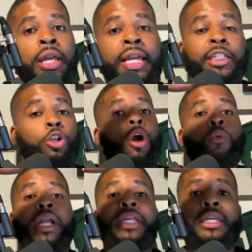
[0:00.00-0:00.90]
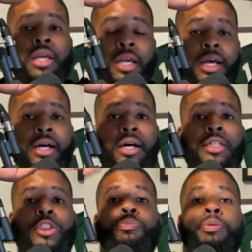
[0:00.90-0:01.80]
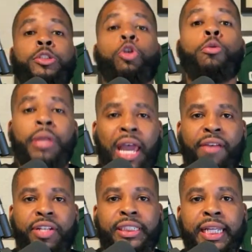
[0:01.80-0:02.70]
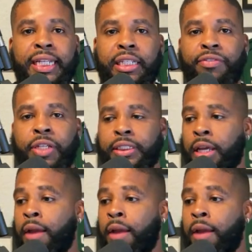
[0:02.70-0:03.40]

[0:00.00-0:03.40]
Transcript: it's already presumed to have distinctiveness.